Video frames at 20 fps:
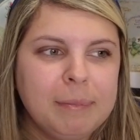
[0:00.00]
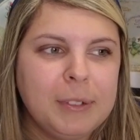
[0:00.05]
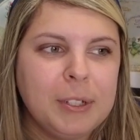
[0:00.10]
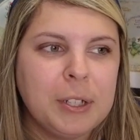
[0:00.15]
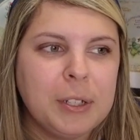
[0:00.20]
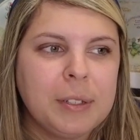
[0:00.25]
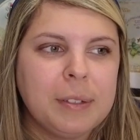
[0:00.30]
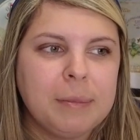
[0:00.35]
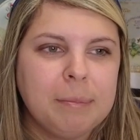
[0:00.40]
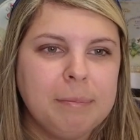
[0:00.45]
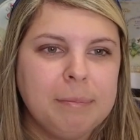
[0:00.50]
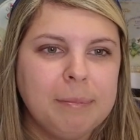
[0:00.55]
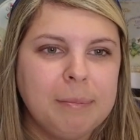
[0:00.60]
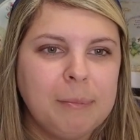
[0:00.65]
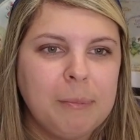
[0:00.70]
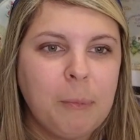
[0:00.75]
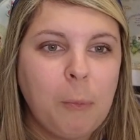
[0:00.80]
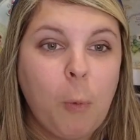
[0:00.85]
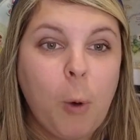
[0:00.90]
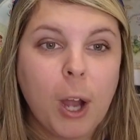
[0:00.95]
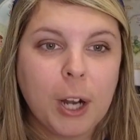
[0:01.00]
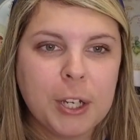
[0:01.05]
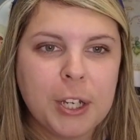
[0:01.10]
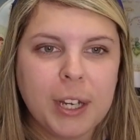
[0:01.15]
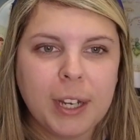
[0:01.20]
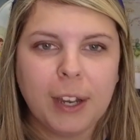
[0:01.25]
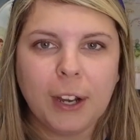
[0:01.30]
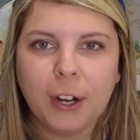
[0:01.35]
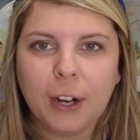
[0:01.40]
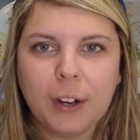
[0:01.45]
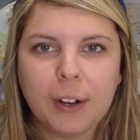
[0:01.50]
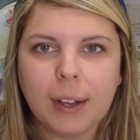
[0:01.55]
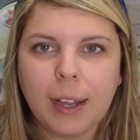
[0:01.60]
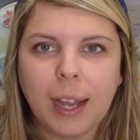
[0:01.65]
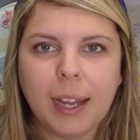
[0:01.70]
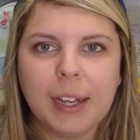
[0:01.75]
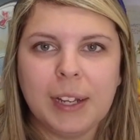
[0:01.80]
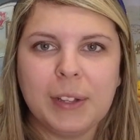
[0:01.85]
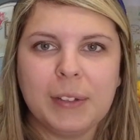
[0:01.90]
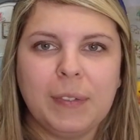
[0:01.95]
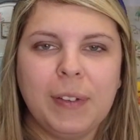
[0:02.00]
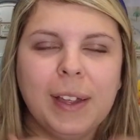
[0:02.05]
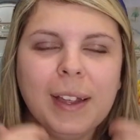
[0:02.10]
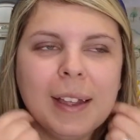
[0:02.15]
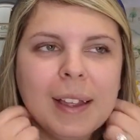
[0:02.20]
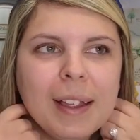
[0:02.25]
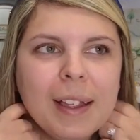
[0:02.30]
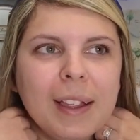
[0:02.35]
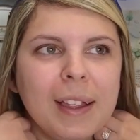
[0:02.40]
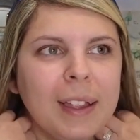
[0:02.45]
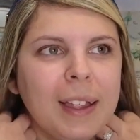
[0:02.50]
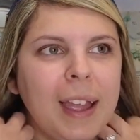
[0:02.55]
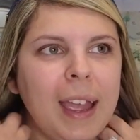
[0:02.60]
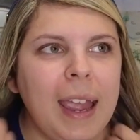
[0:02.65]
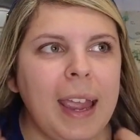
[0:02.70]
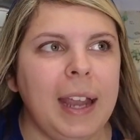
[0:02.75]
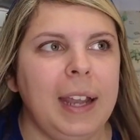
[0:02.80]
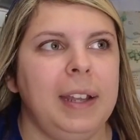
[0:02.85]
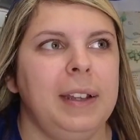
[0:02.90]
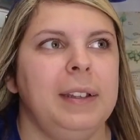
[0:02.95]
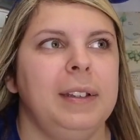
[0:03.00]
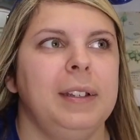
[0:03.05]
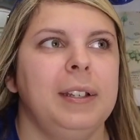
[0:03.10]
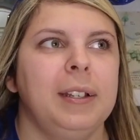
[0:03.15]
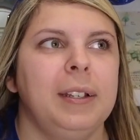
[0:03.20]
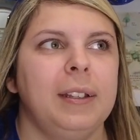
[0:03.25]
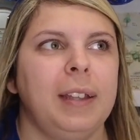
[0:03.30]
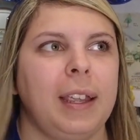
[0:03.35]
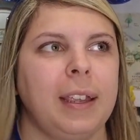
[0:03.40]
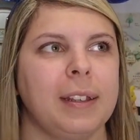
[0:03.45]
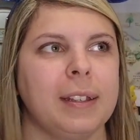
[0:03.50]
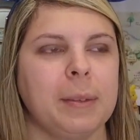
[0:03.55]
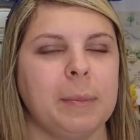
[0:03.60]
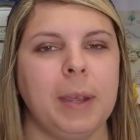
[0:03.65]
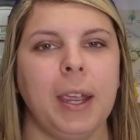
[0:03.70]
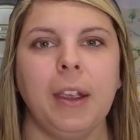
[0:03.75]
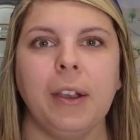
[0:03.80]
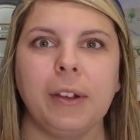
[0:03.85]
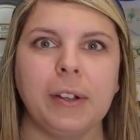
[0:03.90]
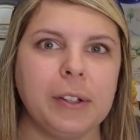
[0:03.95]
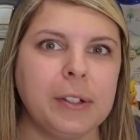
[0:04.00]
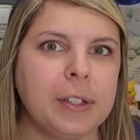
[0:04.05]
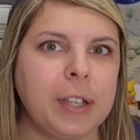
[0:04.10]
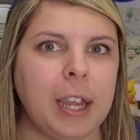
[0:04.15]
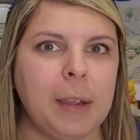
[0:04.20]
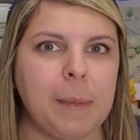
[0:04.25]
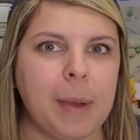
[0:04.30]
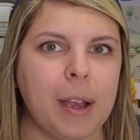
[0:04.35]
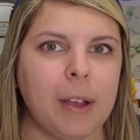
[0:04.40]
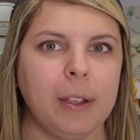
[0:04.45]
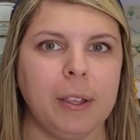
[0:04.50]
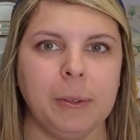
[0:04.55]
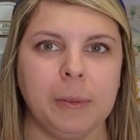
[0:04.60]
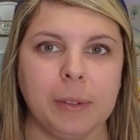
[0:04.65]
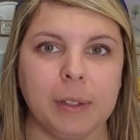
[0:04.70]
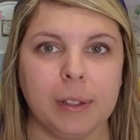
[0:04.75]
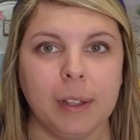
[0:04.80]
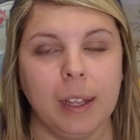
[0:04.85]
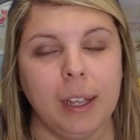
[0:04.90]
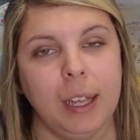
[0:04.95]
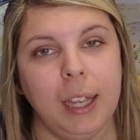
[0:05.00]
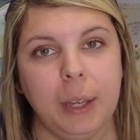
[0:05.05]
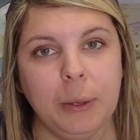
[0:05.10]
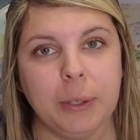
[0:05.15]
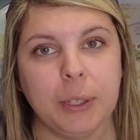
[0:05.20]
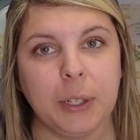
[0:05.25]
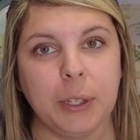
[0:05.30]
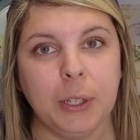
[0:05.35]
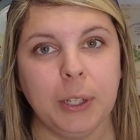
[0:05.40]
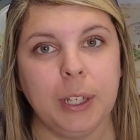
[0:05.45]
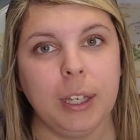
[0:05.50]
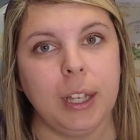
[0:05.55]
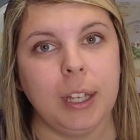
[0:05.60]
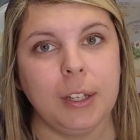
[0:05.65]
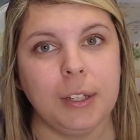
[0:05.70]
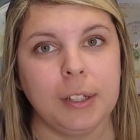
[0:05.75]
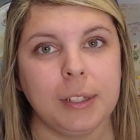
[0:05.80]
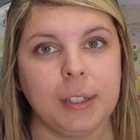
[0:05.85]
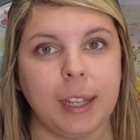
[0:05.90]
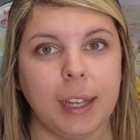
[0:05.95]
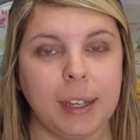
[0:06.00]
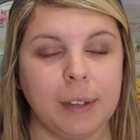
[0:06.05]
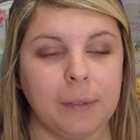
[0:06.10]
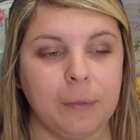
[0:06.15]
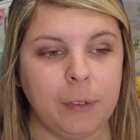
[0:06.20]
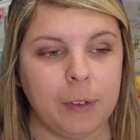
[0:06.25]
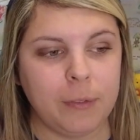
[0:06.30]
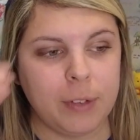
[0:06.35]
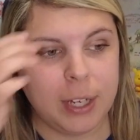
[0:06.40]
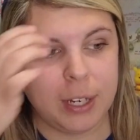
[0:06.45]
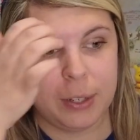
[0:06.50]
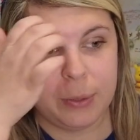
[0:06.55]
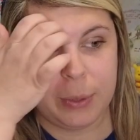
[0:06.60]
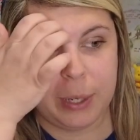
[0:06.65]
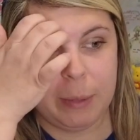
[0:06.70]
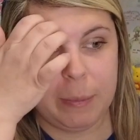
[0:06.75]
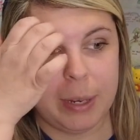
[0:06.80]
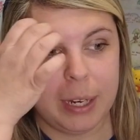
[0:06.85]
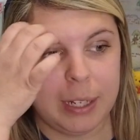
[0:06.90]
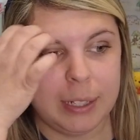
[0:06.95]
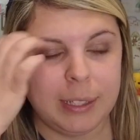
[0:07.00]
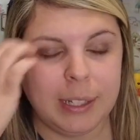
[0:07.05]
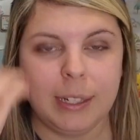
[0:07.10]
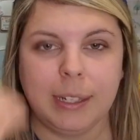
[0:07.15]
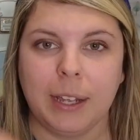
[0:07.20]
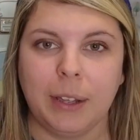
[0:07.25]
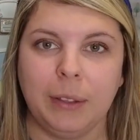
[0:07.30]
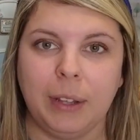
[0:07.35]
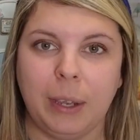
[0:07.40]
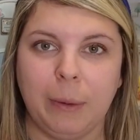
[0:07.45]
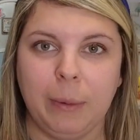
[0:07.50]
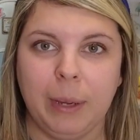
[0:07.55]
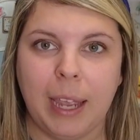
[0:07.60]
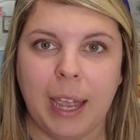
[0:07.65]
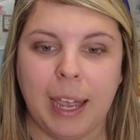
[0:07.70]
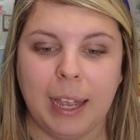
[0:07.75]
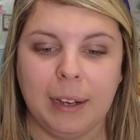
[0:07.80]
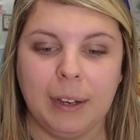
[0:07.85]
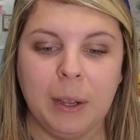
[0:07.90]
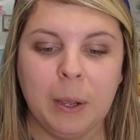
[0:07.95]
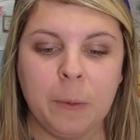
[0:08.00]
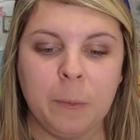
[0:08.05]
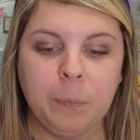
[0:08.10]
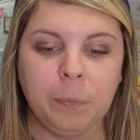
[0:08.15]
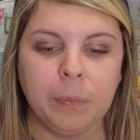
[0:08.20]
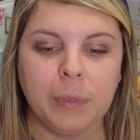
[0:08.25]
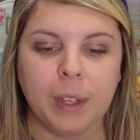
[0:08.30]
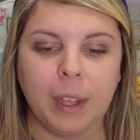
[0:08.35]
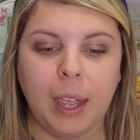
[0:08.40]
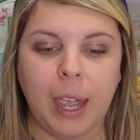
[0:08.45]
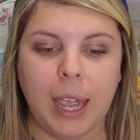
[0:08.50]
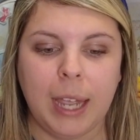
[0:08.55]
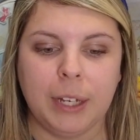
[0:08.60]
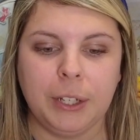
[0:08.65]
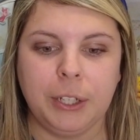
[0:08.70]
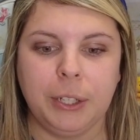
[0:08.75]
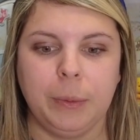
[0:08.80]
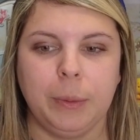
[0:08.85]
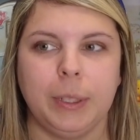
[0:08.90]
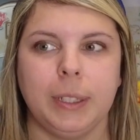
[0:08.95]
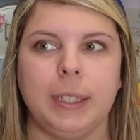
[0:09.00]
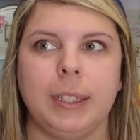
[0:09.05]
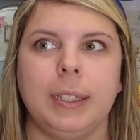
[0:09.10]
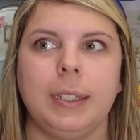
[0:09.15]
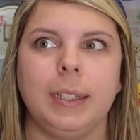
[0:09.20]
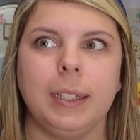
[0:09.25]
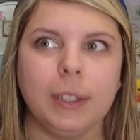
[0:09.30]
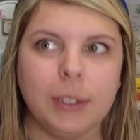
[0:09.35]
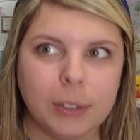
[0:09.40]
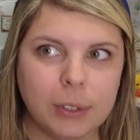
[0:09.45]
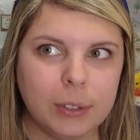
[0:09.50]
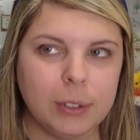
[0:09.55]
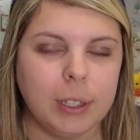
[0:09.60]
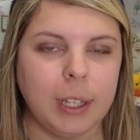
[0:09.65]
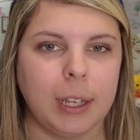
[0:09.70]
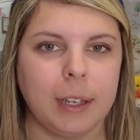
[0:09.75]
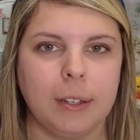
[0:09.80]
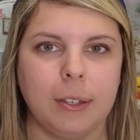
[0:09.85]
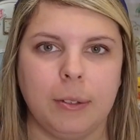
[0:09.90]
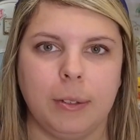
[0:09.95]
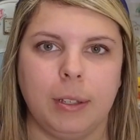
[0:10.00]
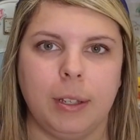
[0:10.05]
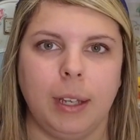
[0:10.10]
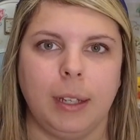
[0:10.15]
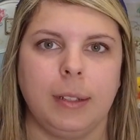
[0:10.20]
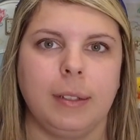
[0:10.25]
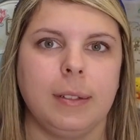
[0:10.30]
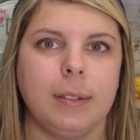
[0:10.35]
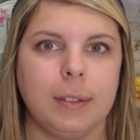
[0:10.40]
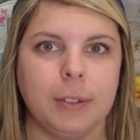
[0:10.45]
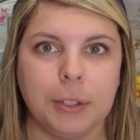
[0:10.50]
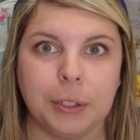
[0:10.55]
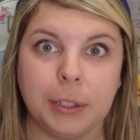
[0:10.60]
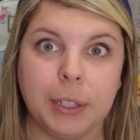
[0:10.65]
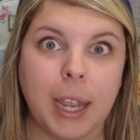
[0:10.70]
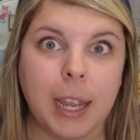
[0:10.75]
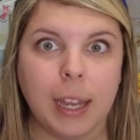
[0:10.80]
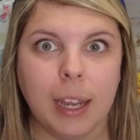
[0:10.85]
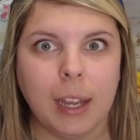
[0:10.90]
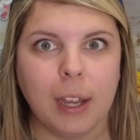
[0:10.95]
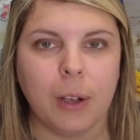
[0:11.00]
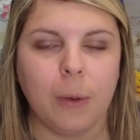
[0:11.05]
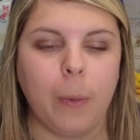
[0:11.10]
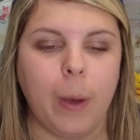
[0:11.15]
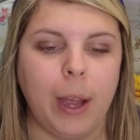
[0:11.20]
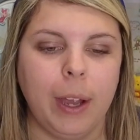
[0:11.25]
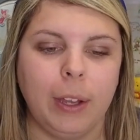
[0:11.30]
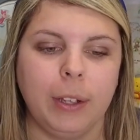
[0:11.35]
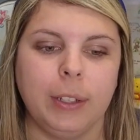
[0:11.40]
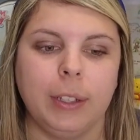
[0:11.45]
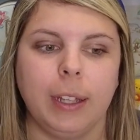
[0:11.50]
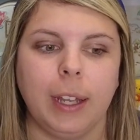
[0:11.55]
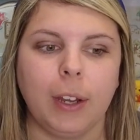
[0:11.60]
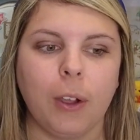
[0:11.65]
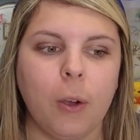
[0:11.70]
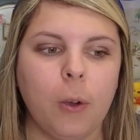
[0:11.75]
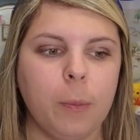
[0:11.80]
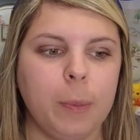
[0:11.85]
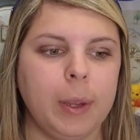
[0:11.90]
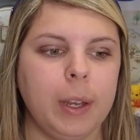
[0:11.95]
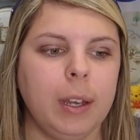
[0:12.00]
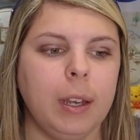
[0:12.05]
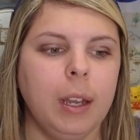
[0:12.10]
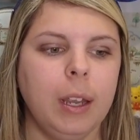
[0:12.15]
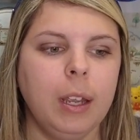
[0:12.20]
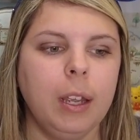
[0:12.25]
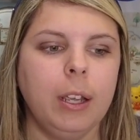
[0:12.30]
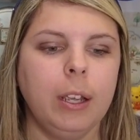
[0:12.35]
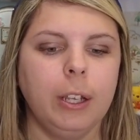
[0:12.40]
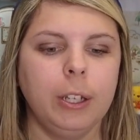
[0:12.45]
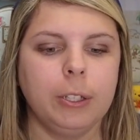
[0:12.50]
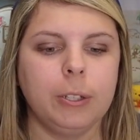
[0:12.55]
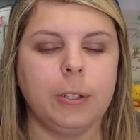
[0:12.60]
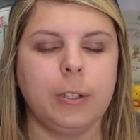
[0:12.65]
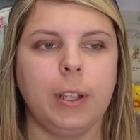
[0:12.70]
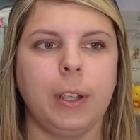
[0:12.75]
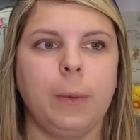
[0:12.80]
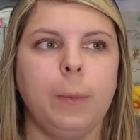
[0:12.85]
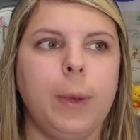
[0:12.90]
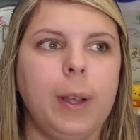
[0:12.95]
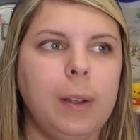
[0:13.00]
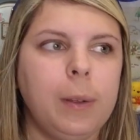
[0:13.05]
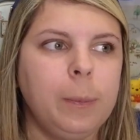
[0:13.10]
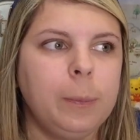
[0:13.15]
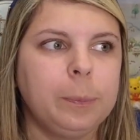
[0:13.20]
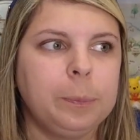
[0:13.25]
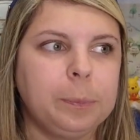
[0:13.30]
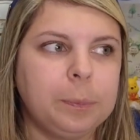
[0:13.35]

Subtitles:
just watching her kind of and like some characters came out. It was a good just like 15-20 minute sit down that we had, and she was still like, she's like just taking a while to like open. So I was like, well,